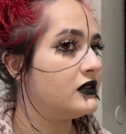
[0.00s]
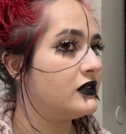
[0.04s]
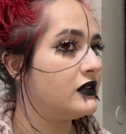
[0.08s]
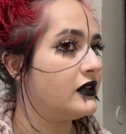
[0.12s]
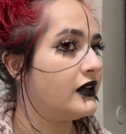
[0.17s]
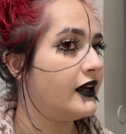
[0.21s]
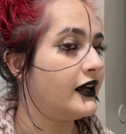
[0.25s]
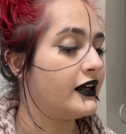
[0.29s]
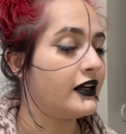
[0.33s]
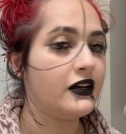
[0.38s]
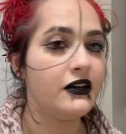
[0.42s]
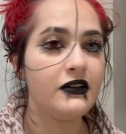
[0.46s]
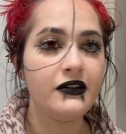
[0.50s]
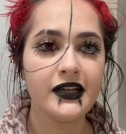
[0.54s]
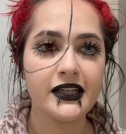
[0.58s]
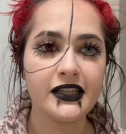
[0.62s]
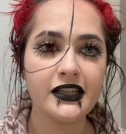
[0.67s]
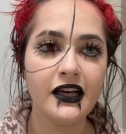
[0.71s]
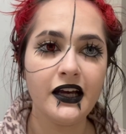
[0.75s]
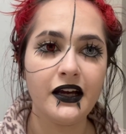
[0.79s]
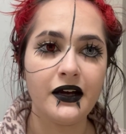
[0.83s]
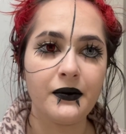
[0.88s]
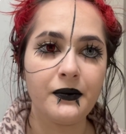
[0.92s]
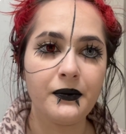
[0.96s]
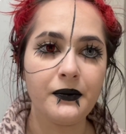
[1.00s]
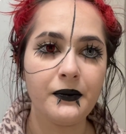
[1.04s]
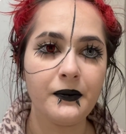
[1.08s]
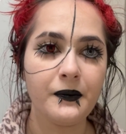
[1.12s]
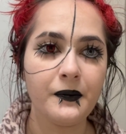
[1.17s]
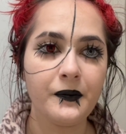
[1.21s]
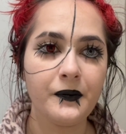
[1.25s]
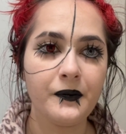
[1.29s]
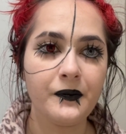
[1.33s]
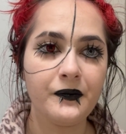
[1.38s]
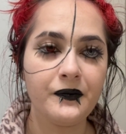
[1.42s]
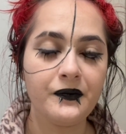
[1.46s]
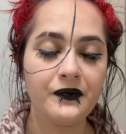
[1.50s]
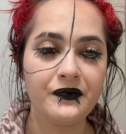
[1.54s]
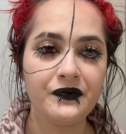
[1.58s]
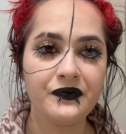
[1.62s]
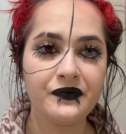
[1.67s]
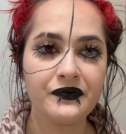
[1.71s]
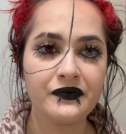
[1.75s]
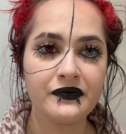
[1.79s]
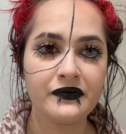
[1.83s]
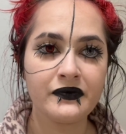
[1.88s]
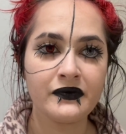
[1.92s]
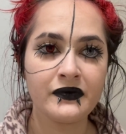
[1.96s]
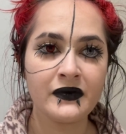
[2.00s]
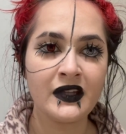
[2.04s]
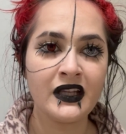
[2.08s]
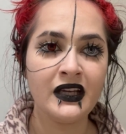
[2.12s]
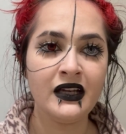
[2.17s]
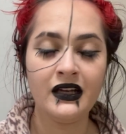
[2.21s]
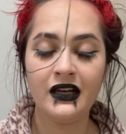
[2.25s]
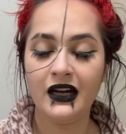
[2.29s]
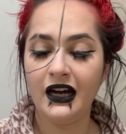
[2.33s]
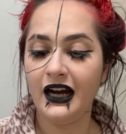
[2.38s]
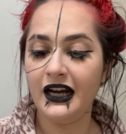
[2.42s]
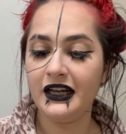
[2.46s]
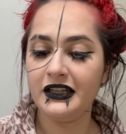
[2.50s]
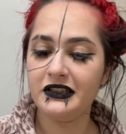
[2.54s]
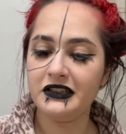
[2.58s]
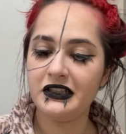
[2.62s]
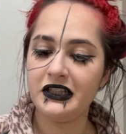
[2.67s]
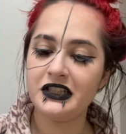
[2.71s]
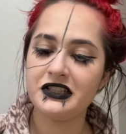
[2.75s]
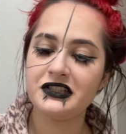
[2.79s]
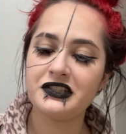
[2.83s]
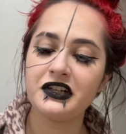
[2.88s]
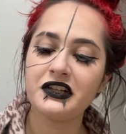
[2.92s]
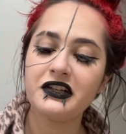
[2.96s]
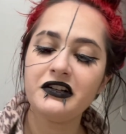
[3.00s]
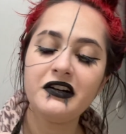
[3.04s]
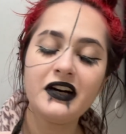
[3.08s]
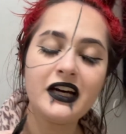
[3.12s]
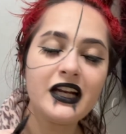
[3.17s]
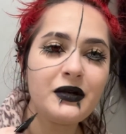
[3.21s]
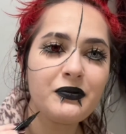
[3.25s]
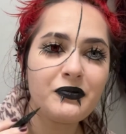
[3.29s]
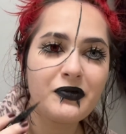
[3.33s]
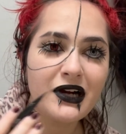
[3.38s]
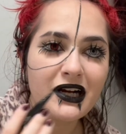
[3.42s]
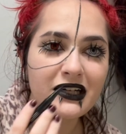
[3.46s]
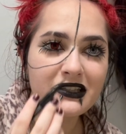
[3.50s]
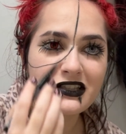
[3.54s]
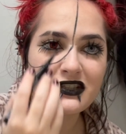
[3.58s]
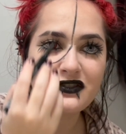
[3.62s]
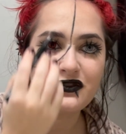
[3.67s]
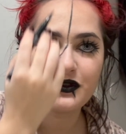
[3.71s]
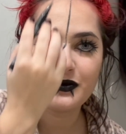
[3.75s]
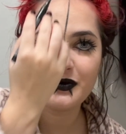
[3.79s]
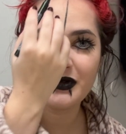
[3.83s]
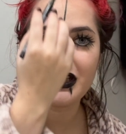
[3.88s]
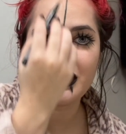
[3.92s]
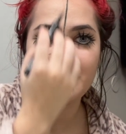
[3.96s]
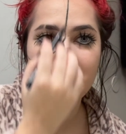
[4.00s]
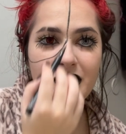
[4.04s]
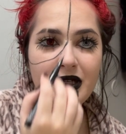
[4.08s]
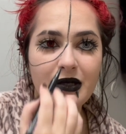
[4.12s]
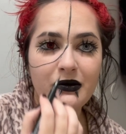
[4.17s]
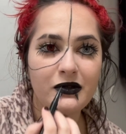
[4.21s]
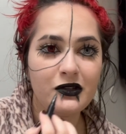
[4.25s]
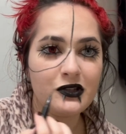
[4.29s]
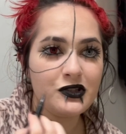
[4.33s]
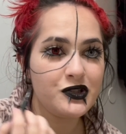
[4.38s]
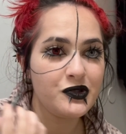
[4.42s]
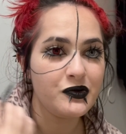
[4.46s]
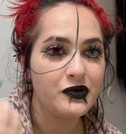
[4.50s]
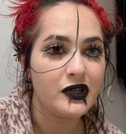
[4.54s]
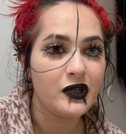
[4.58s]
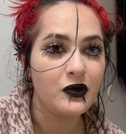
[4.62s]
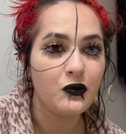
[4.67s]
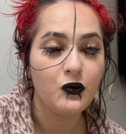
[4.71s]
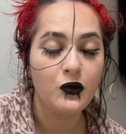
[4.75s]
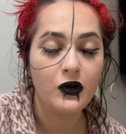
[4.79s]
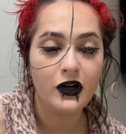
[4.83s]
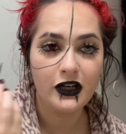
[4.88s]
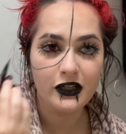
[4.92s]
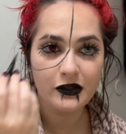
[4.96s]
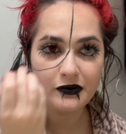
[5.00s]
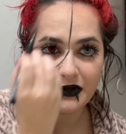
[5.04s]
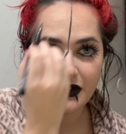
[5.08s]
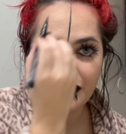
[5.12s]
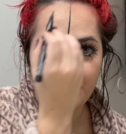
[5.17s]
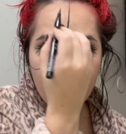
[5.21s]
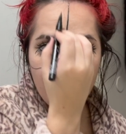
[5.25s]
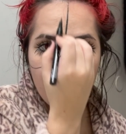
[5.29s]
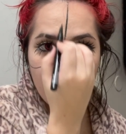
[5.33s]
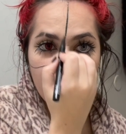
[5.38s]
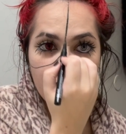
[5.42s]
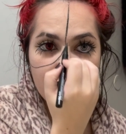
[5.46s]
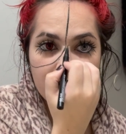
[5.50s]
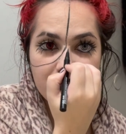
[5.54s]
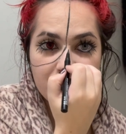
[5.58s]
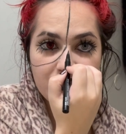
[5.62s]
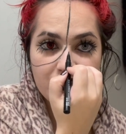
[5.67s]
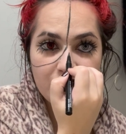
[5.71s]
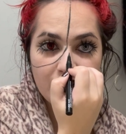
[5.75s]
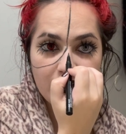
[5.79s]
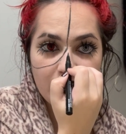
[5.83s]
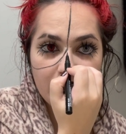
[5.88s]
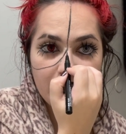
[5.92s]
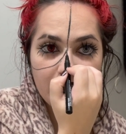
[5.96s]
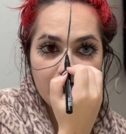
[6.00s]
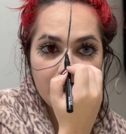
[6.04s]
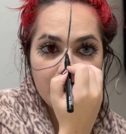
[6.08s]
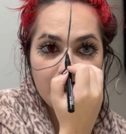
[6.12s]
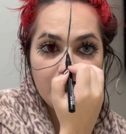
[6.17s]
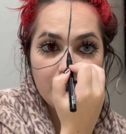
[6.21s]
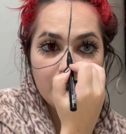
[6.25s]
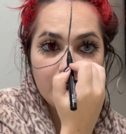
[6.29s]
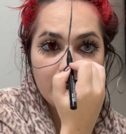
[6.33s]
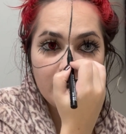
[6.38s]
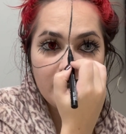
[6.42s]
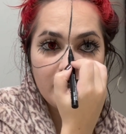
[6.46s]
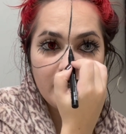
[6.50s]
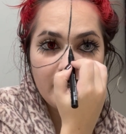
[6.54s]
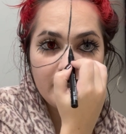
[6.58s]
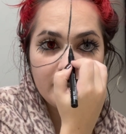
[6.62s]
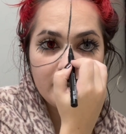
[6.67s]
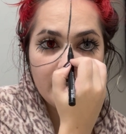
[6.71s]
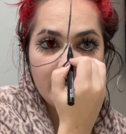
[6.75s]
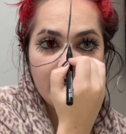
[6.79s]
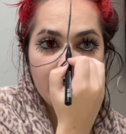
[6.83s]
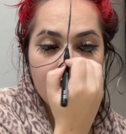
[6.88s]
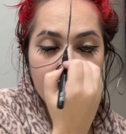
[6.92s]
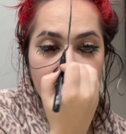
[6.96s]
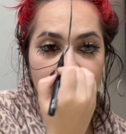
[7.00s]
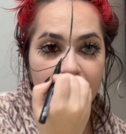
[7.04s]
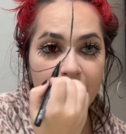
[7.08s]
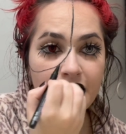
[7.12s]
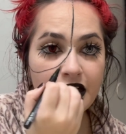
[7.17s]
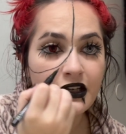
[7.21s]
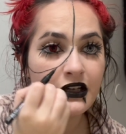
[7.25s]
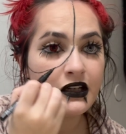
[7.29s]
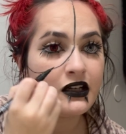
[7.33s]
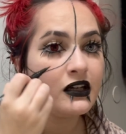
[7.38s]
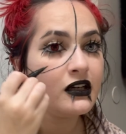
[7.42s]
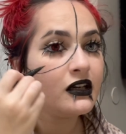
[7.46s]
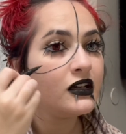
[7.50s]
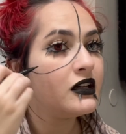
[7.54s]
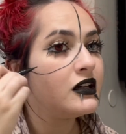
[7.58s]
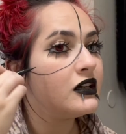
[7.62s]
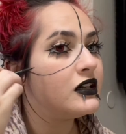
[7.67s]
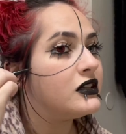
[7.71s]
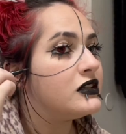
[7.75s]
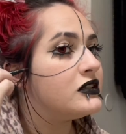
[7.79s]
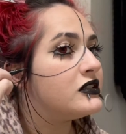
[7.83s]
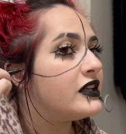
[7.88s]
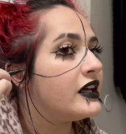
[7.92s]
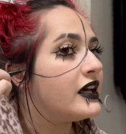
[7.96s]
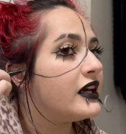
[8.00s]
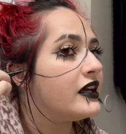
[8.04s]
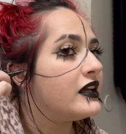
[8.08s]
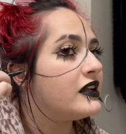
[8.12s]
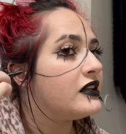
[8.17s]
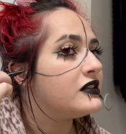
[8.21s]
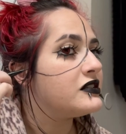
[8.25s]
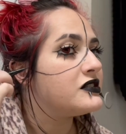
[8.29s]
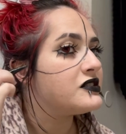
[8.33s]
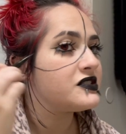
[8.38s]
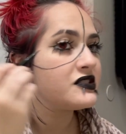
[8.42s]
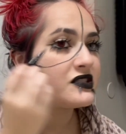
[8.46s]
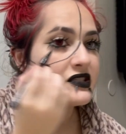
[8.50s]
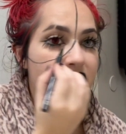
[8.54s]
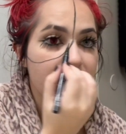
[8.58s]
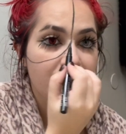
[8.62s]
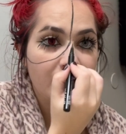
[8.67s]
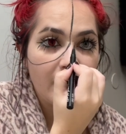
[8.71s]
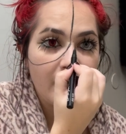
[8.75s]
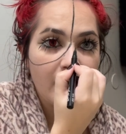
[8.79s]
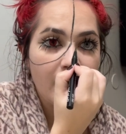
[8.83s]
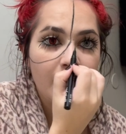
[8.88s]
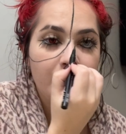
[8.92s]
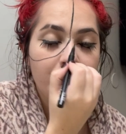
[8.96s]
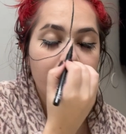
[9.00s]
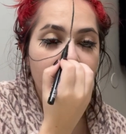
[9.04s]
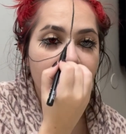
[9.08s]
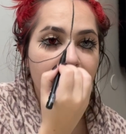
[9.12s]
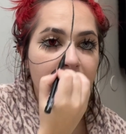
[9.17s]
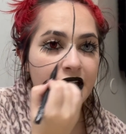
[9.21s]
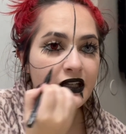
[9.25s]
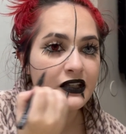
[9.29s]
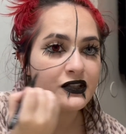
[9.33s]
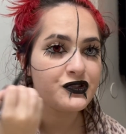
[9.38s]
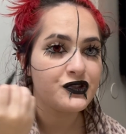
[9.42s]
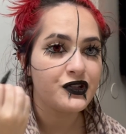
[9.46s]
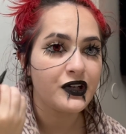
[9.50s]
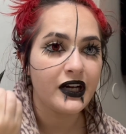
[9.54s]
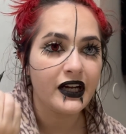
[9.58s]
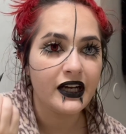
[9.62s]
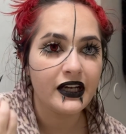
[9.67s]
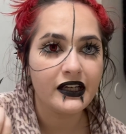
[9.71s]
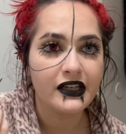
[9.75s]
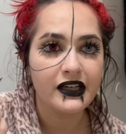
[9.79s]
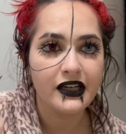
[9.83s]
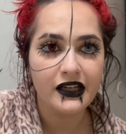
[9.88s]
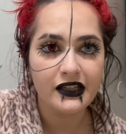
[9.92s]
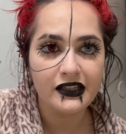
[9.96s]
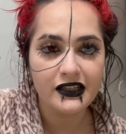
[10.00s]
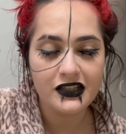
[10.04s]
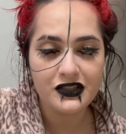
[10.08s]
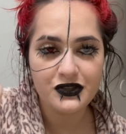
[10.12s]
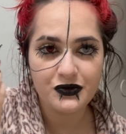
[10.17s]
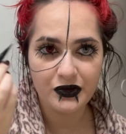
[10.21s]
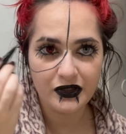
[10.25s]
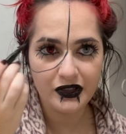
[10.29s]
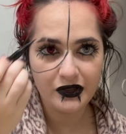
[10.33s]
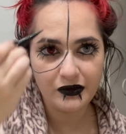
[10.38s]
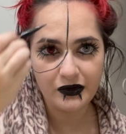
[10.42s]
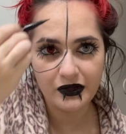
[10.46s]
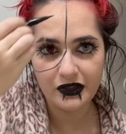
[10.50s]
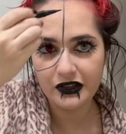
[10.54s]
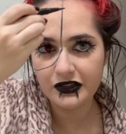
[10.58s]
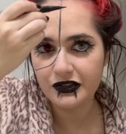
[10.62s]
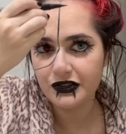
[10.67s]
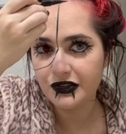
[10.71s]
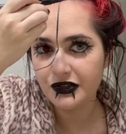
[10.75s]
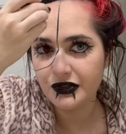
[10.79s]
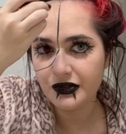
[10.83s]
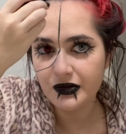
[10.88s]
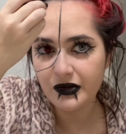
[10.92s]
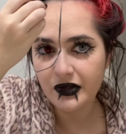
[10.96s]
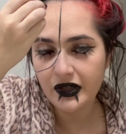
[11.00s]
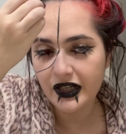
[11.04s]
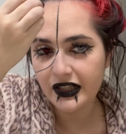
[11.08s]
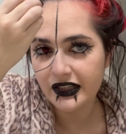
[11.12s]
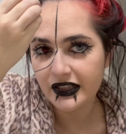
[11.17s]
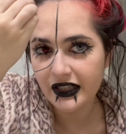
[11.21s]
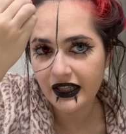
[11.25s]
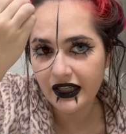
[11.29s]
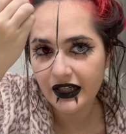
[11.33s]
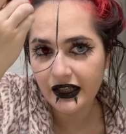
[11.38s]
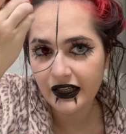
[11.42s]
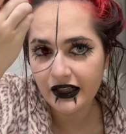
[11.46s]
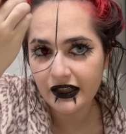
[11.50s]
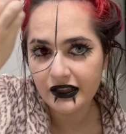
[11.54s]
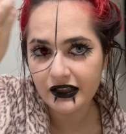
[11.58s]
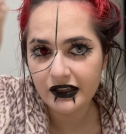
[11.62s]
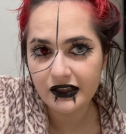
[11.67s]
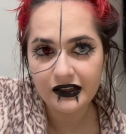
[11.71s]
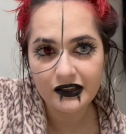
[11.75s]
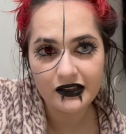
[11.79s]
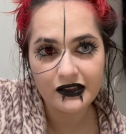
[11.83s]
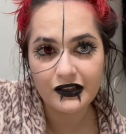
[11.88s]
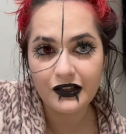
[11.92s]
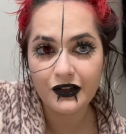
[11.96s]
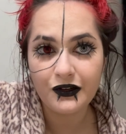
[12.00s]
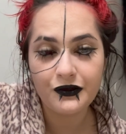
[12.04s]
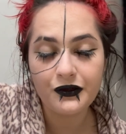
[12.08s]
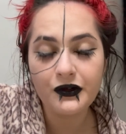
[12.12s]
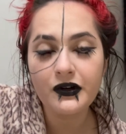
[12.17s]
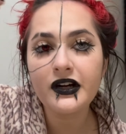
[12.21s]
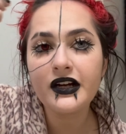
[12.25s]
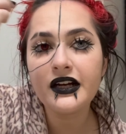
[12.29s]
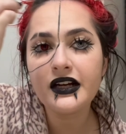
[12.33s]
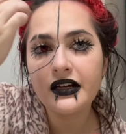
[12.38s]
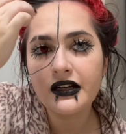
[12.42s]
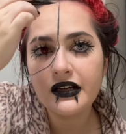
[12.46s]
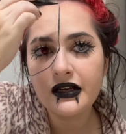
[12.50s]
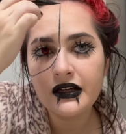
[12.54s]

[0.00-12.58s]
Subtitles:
and go like that. It took a lot of practice for me to be able to do it in one, but if you want to start here and then stop and then try again, that's what you want to do, and then go for it,